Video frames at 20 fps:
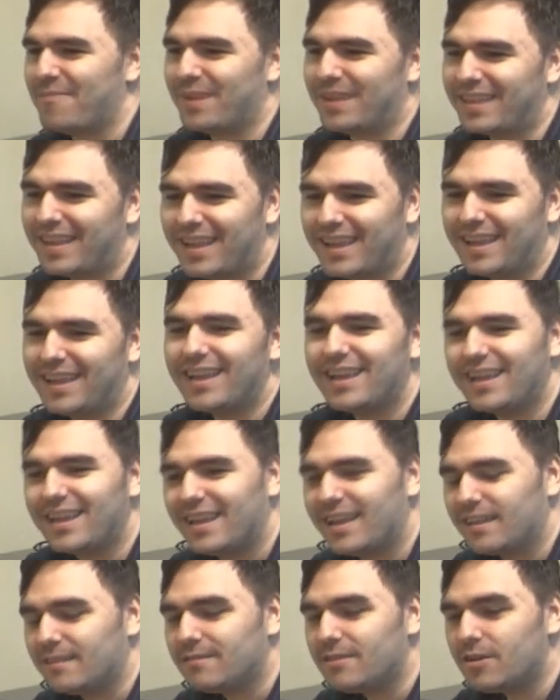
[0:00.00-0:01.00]
But
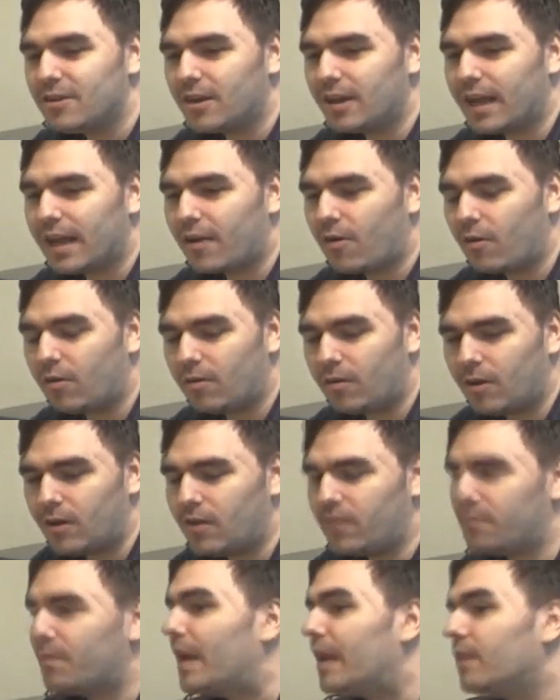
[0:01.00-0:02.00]
like
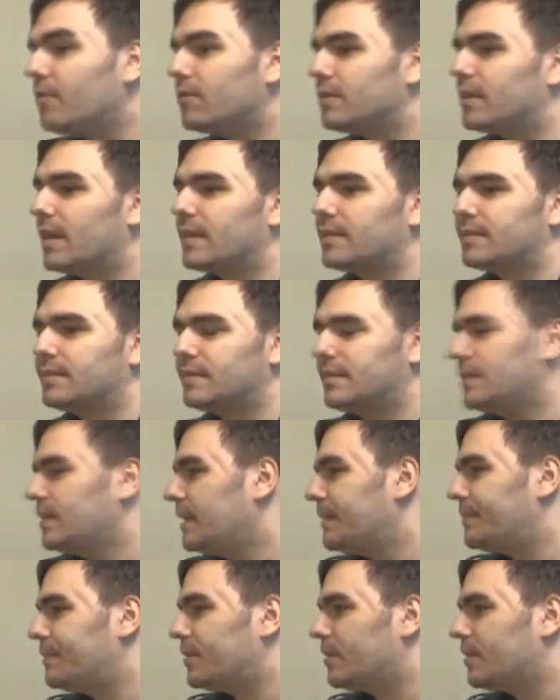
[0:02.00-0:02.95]
all of Bollywood does the same,